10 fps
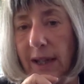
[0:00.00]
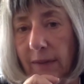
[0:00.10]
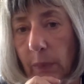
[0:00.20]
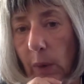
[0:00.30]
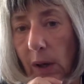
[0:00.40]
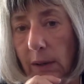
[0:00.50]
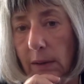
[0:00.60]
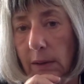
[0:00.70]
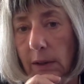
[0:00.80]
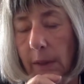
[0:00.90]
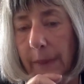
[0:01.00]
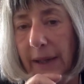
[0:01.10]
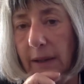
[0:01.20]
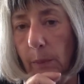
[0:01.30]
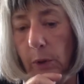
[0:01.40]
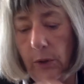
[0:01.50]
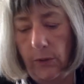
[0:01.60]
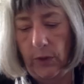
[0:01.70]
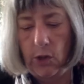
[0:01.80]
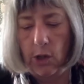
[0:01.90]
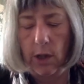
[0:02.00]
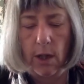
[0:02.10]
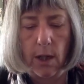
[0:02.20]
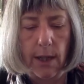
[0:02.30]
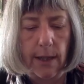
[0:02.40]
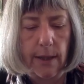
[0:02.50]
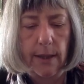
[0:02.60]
guess what? You make the move in July.